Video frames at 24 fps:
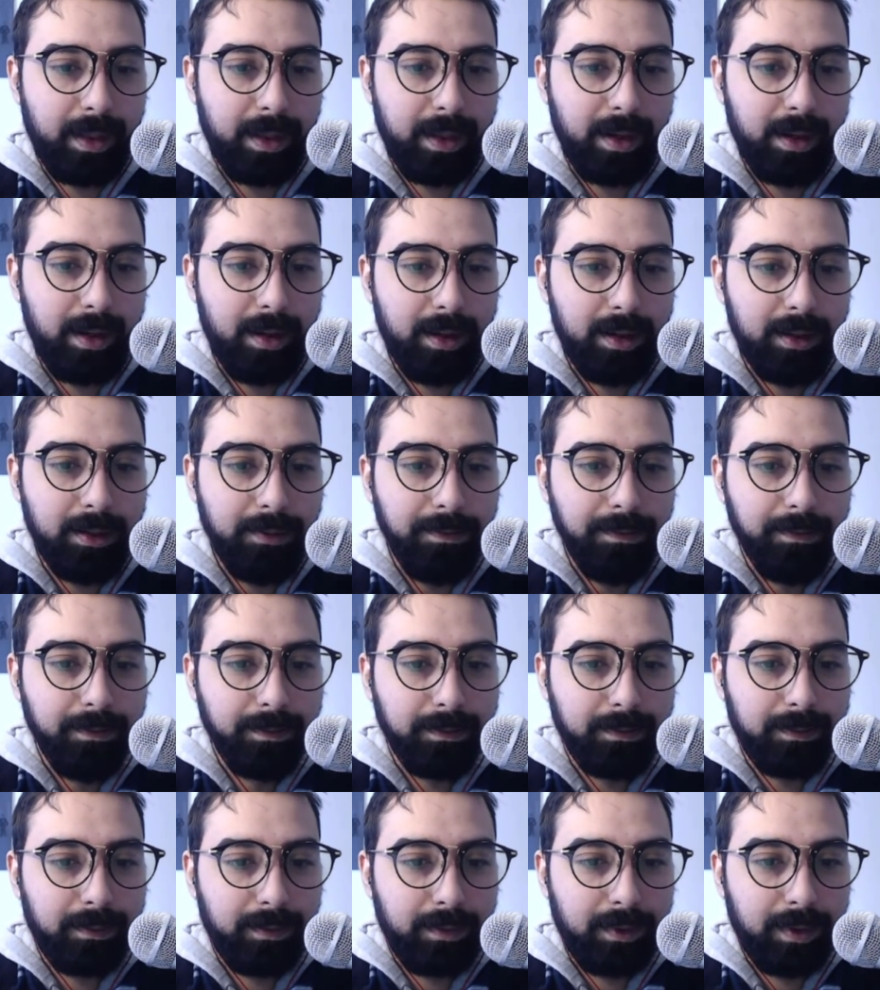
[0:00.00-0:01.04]

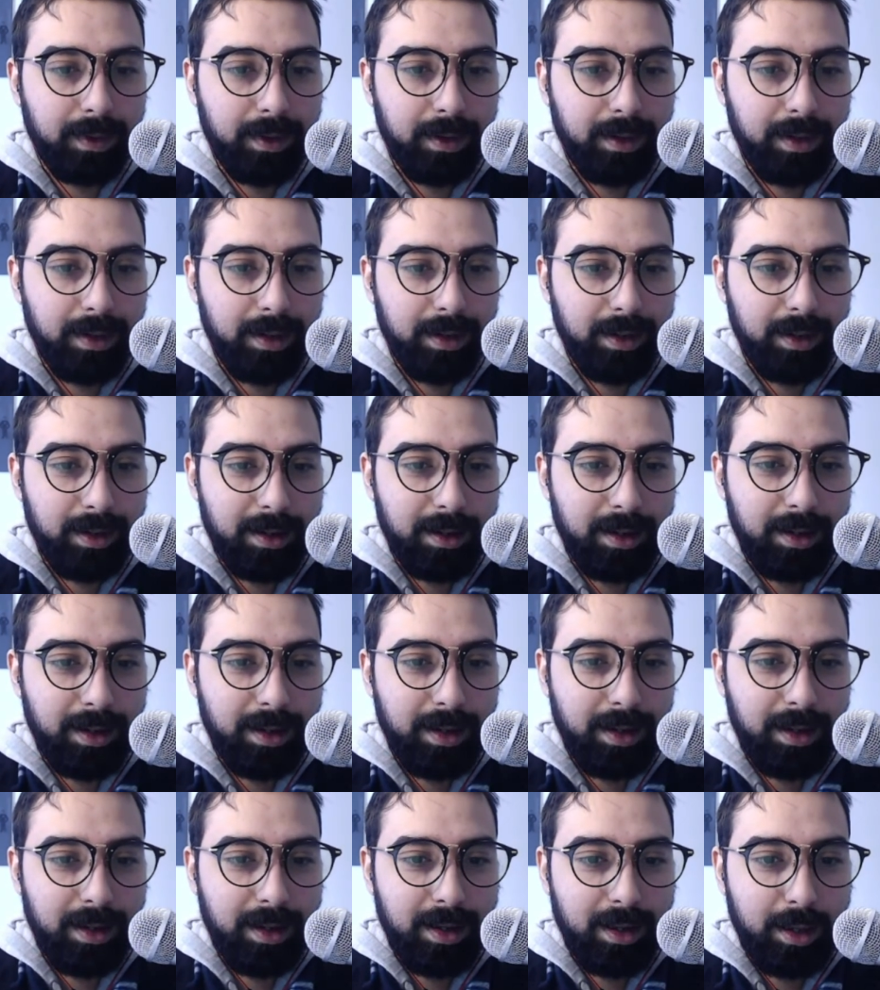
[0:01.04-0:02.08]

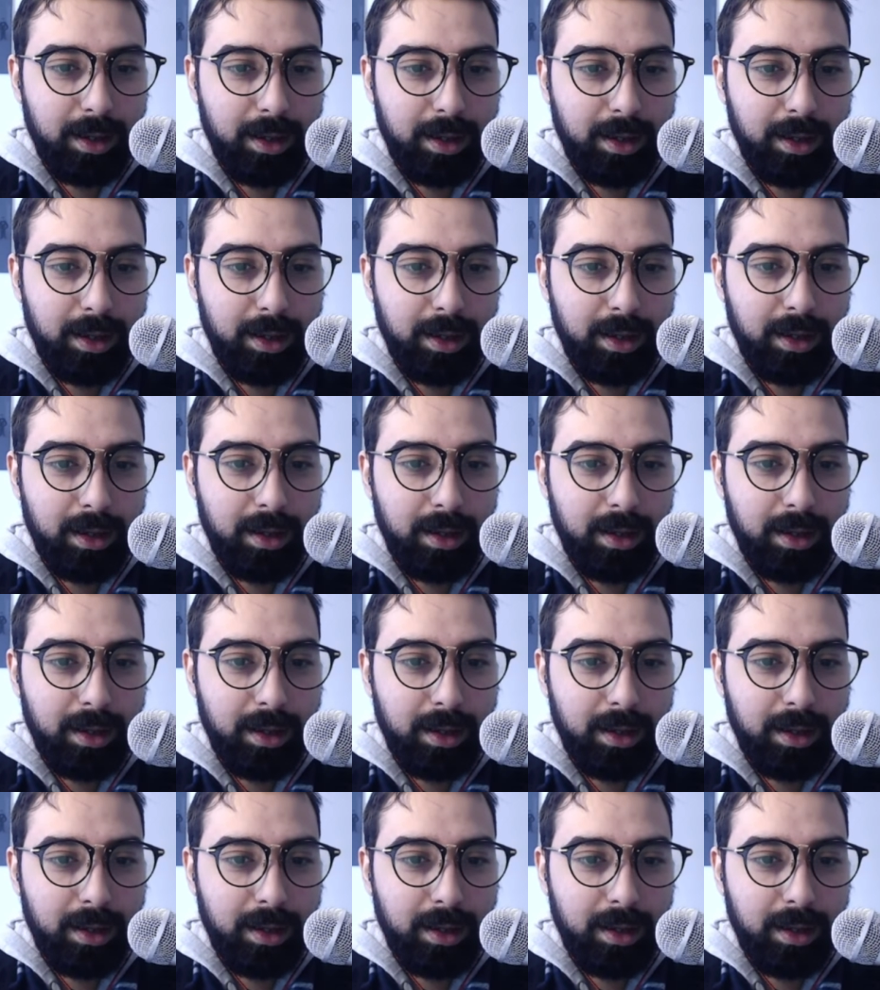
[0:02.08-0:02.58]
(no one is talking)